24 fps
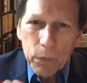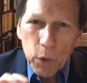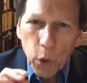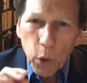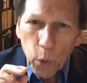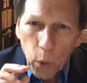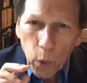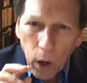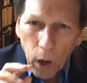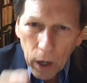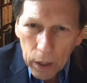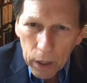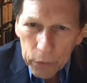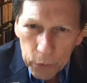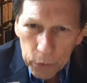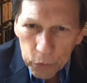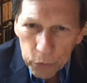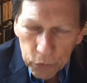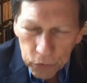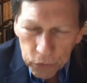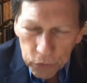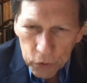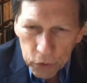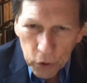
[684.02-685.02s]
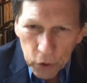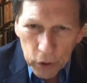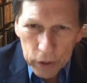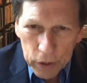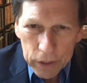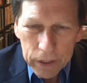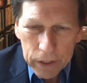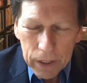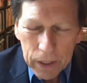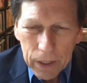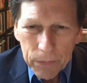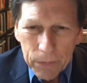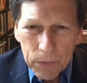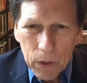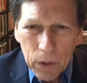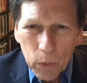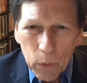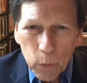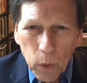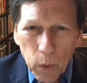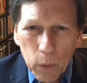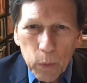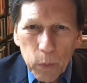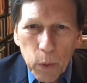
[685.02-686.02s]
who understood
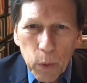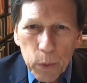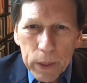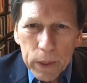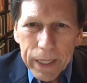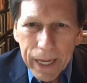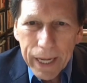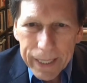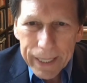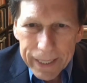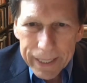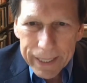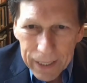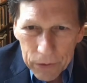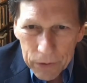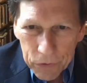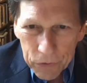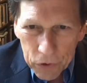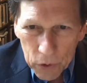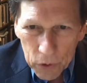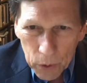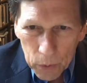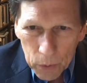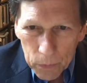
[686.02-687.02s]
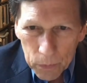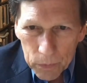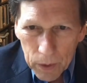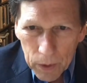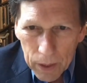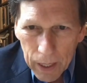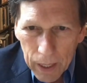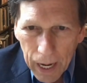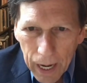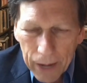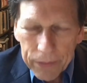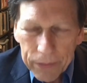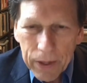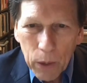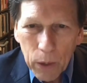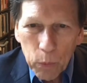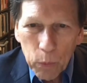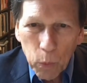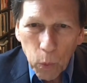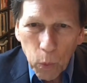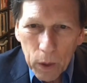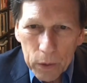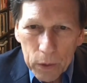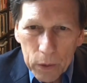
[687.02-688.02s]
what we were getting into. And they
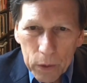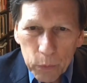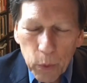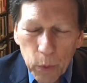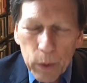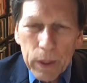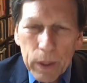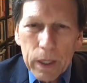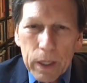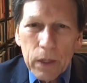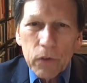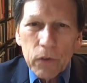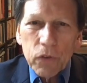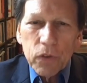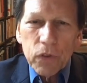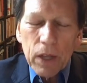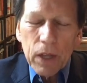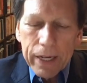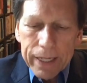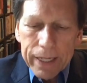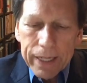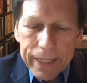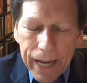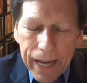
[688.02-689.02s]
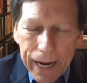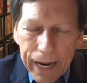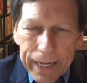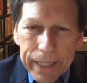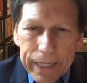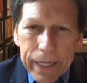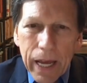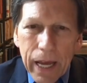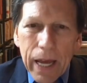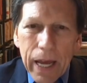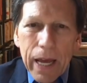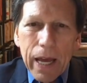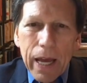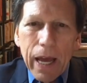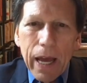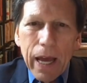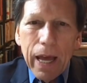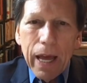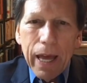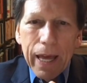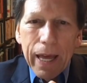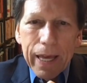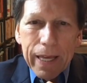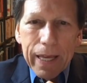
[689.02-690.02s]
warned we're going to ignite
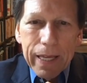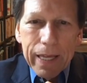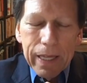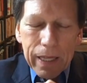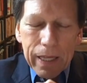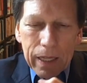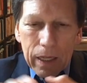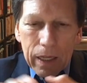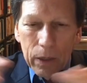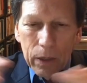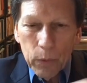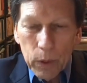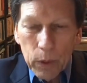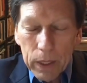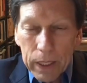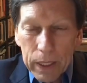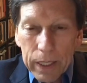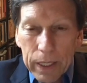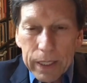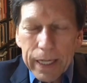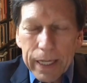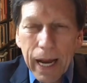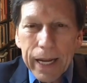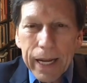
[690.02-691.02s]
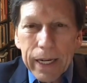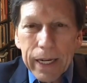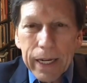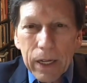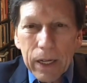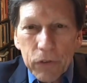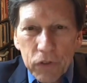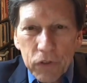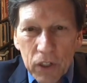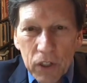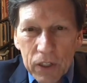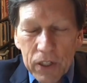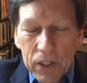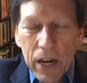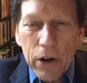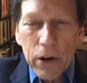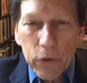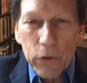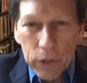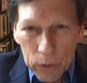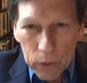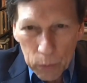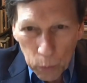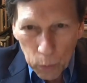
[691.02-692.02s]
a
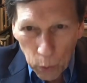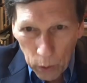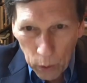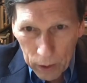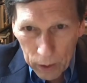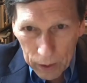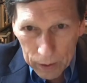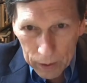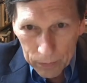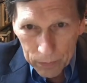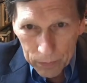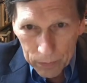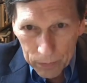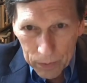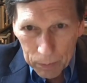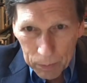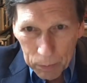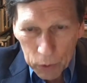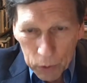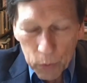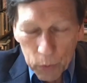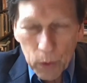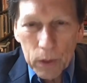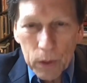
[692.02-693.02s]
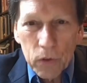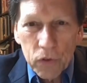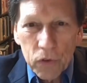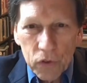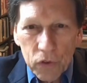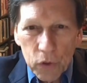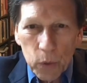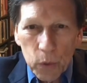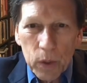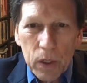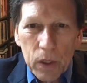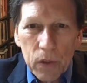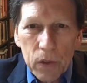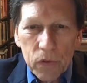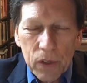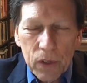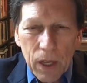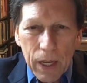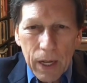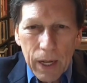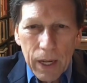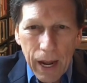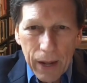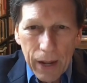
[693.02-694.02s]
sectarian war between the Sunnis
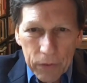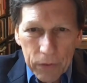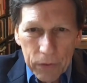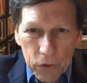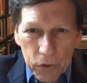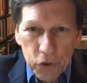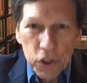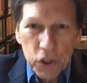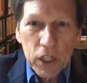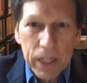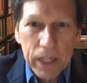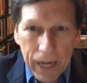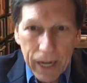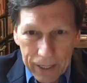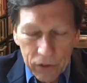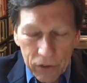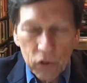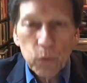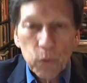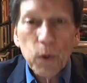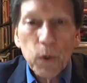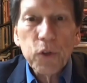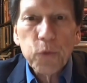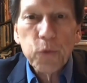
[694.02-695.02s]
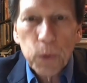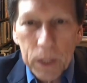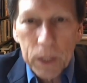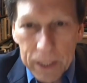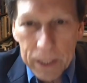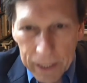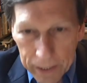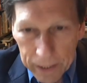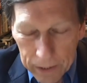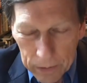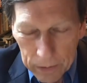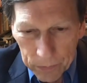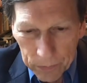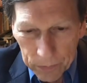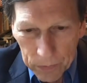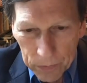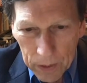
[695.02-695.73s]
and the Shiites, which we did.